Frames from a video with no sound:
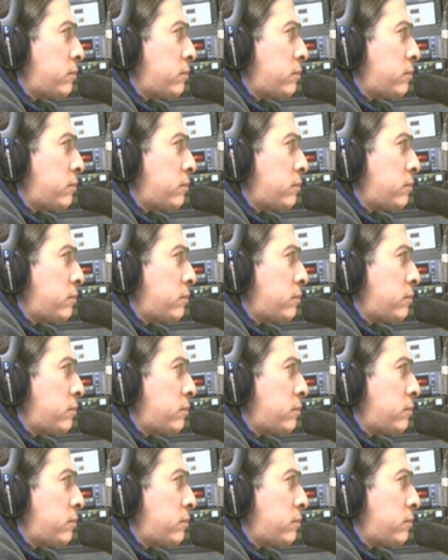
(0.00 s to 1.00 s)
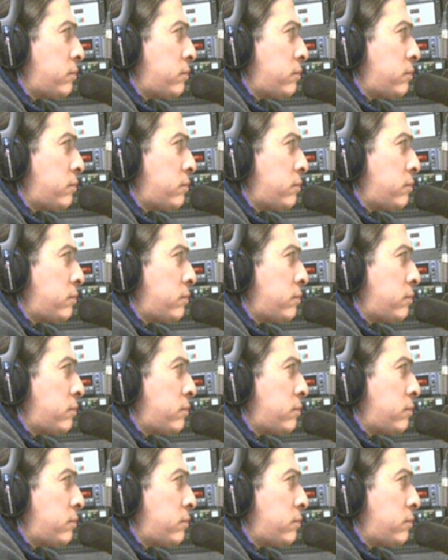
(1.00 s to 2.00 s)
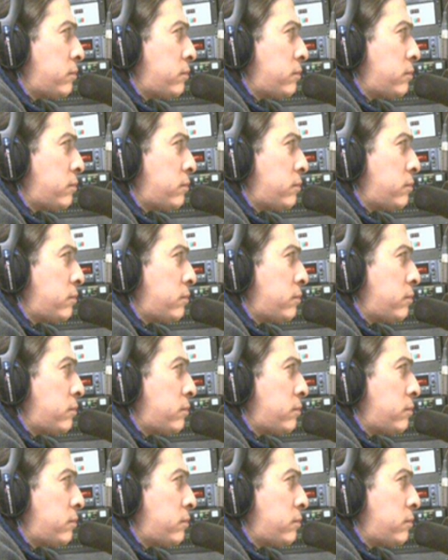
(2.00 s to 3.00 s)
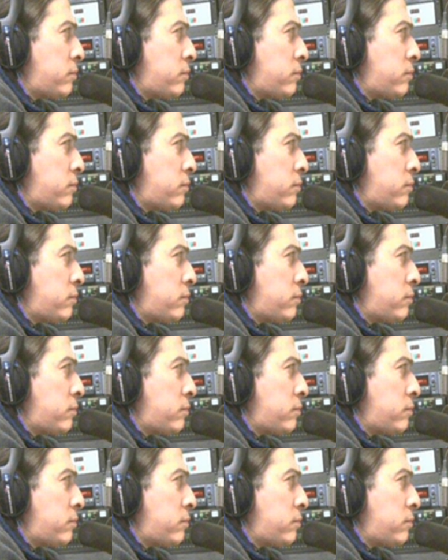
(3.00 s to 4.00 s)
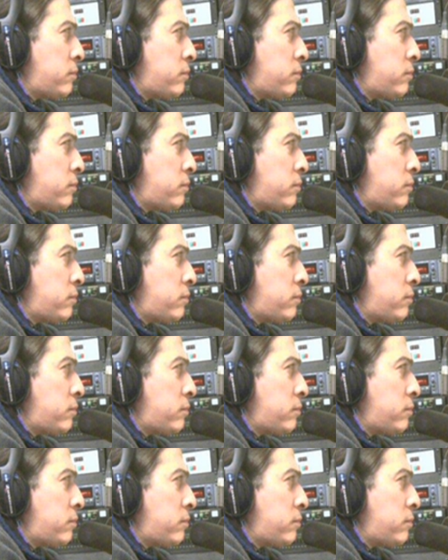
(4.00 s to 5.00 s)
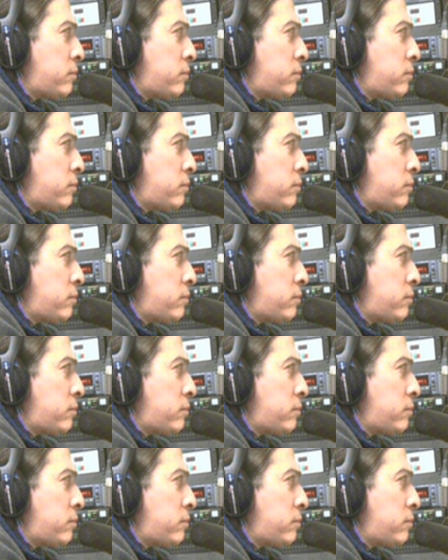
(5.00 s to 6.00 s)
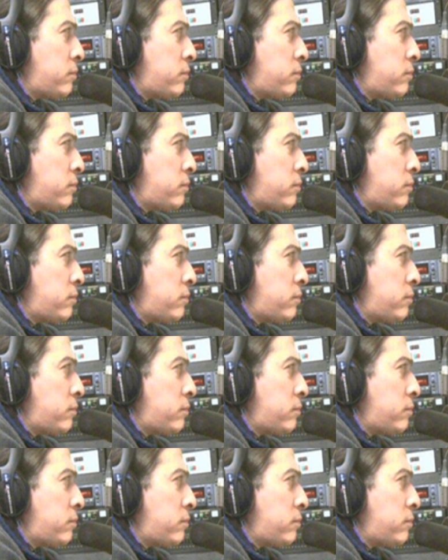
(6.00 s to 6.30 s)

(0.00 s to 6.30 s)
This is a still picture; no speech is visible.